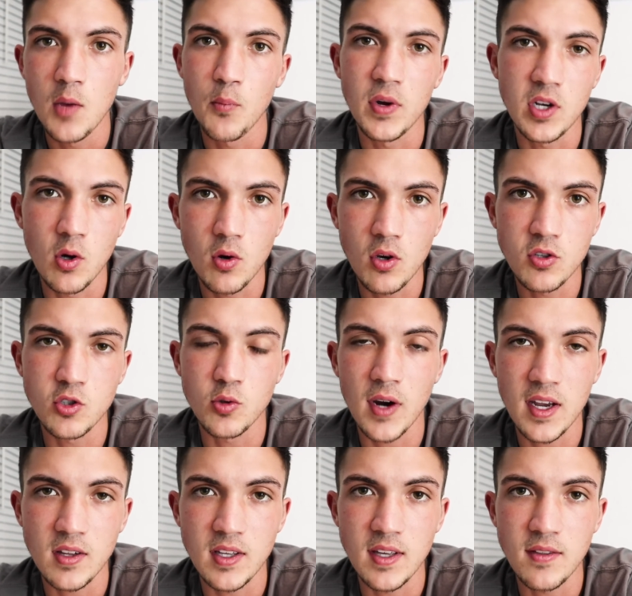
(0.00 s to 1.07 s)
but don't go
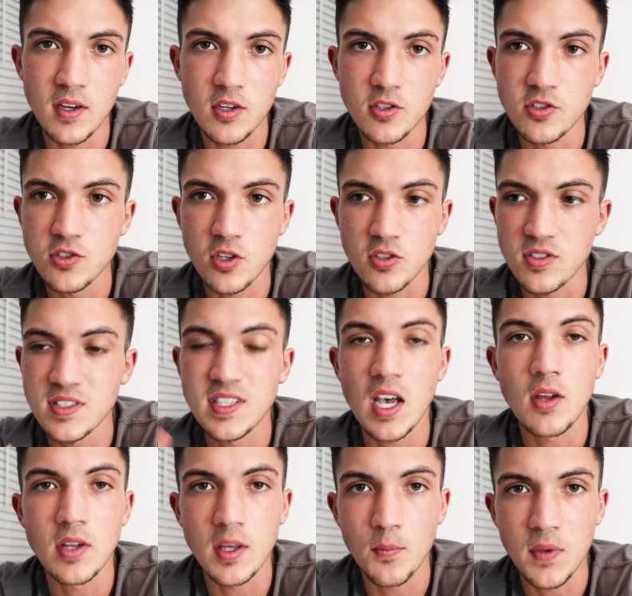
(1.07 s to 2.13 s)
directly in there and just start
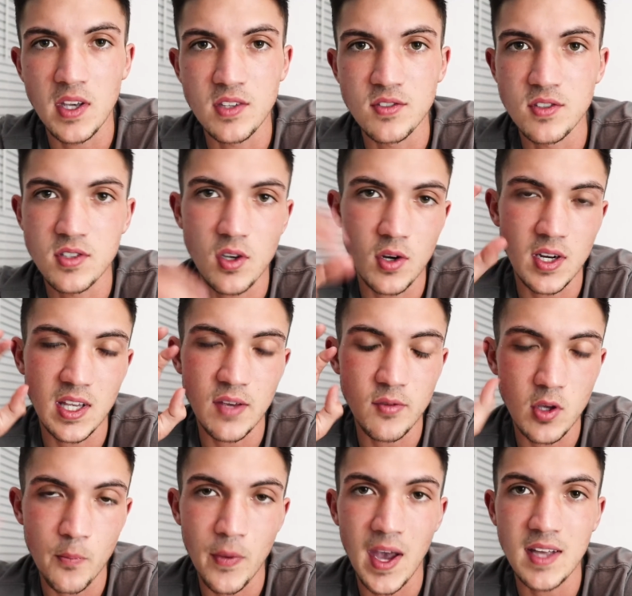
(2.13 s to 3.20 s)
selling, because it's going to give
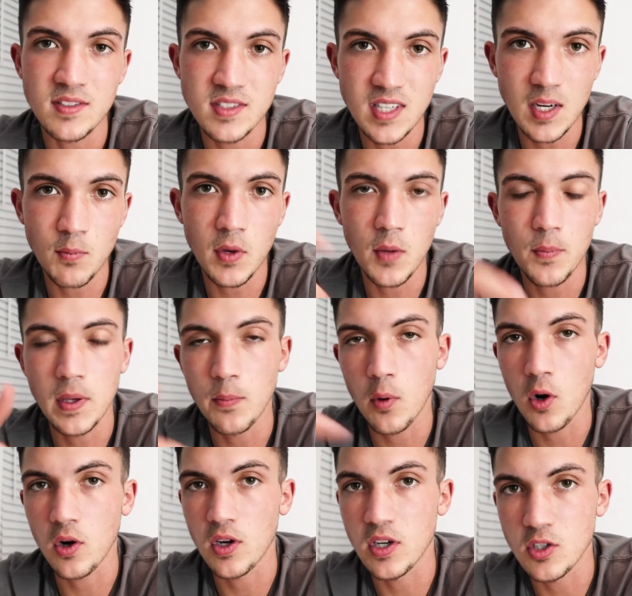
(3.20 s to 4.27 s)
you a bad stigma. People
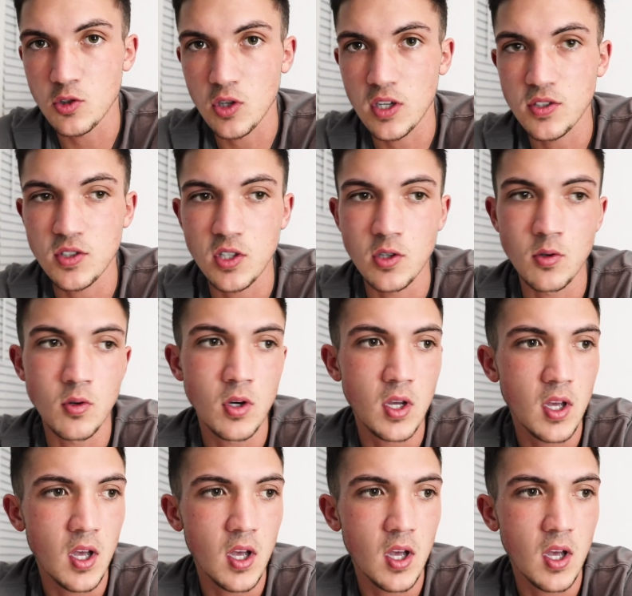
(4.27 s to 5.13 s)
aren't going to trust you,